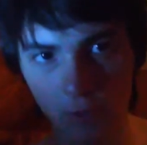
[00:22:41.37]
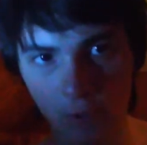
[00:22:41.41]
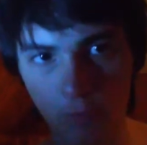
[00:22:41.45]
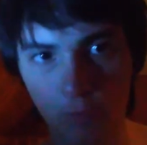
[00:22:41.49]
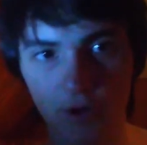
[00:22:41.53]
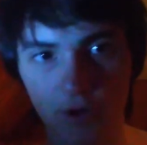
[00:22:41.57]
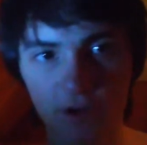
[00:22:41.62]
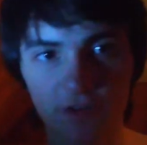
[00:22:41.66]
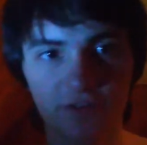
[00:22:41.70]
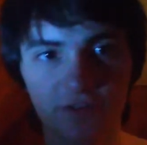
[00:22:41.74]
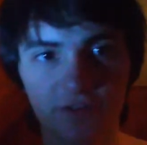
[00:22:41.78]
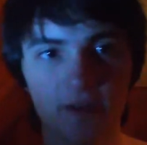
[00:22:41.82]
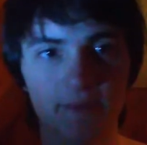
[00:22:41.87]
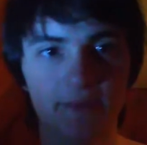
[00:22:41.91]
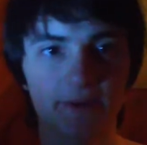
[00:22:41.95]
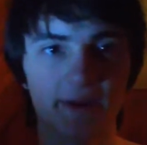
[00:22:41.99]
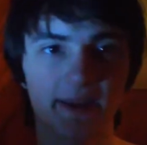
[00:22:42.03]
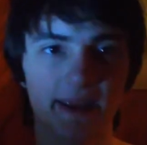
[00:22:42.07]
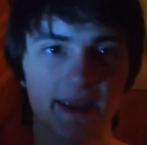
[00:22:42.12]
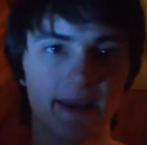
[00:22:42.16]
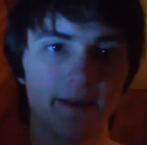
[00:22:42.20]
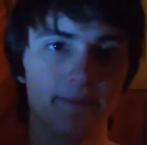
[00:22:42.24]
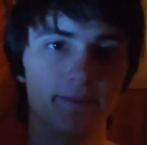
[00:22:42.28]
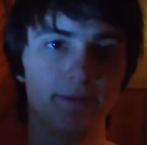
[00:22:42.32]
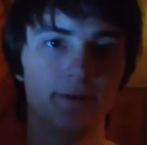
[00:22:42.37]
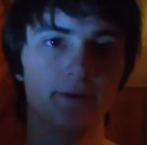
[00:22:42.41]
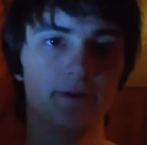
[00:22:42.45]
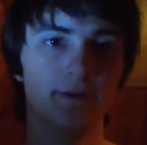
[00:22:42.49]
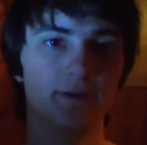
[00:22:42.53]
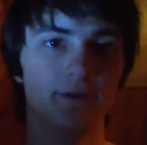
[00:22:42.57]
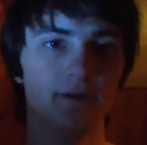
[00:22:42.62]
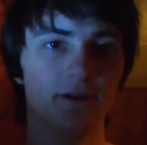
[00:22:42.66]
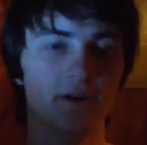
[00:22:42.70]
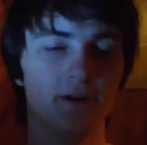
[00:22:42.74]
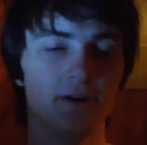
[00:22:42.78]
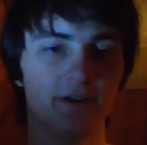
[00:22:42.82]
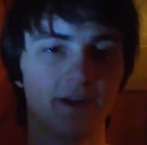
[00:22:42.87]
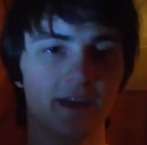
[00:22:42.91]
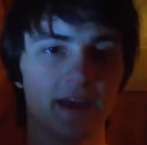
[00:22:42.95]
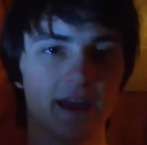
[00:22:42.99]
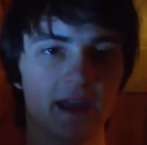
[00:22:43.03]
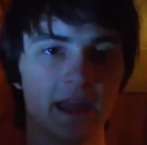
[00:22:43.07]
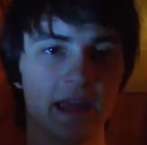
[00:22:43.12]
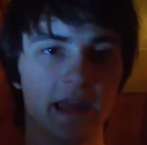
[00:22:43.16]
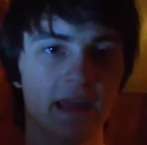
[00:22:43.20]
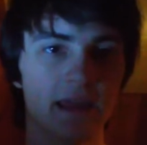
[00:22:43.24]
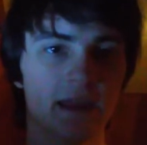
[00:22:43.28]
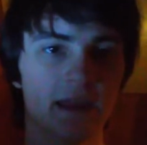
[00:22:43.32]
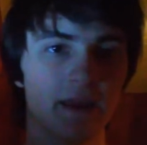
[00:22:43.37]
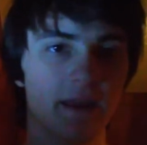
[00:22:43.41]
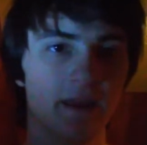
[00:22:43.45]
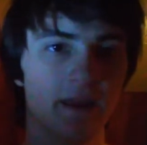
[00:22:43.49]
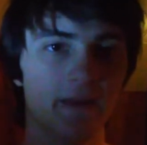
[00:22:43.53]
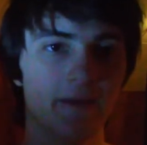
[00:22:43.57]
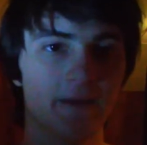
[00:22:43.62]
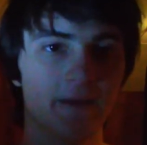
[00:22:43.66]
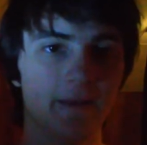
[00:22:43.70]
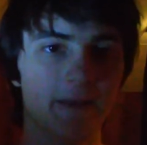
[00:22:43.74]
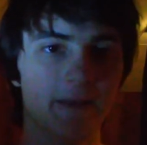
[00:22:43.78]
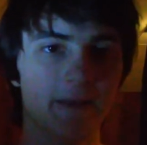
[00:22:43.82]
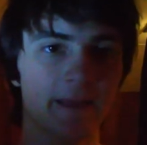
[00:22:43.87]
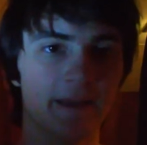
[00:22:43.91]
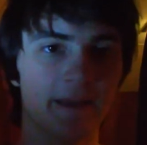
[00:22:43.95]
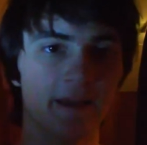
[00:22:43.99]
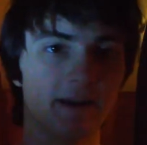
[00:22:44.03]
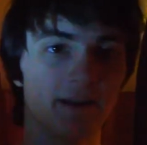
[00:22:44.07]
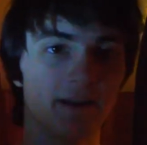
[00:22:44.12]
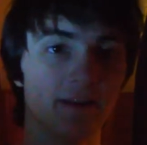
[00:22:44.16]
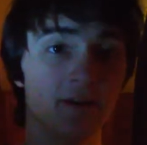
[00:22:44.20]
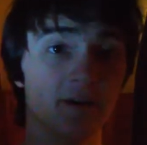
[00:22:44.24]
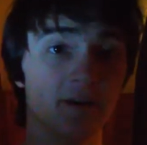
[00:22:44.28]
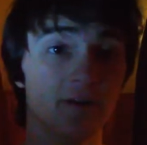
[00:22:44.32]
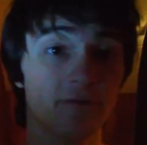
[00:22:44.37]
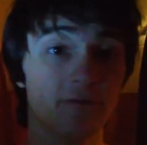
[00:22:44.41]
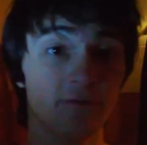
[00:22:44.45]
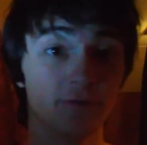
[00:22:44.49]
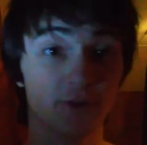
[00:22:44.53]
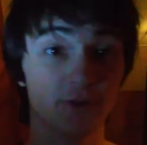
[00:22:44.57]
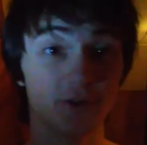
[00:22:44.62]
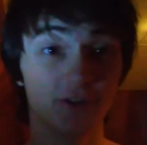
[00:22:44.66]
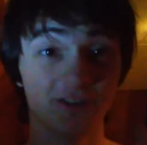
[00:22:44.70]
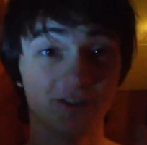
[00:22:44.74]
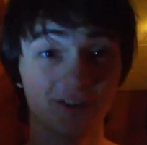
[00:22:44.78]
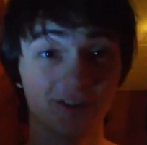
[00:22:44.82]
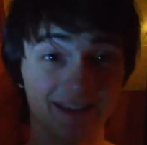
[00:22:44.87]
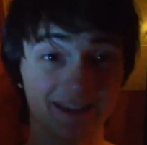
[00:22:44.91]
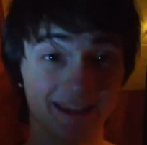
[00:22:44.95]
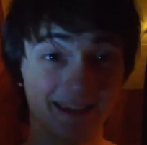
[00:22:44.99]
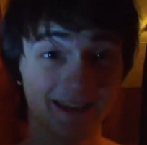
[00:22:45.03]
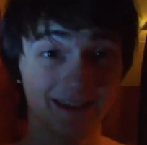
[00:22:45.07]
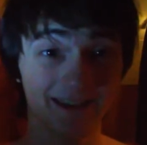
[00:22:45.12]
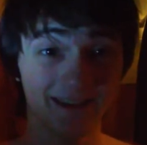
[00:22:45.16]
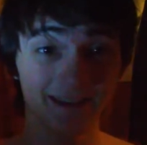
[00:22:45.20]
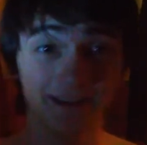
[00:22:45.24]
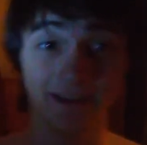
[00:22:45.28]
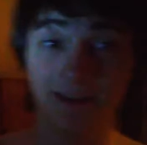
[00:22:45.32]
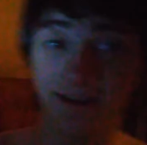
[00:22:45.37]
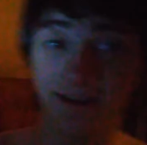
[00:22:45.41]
we're at summer camp, okay? And for our skit,